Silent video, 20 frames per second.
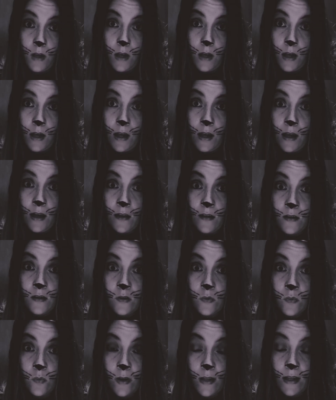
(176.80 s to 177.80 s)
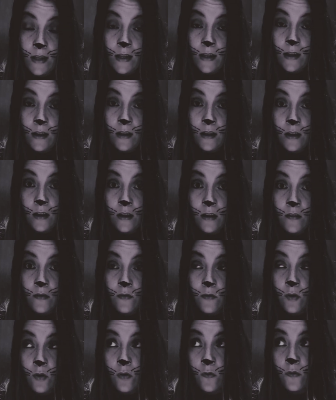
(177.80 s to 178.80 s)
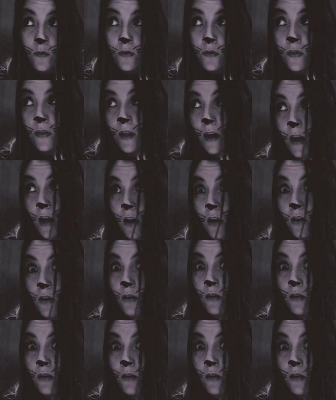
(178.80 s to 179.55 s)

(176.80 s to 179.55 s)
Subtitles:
"And we live over there."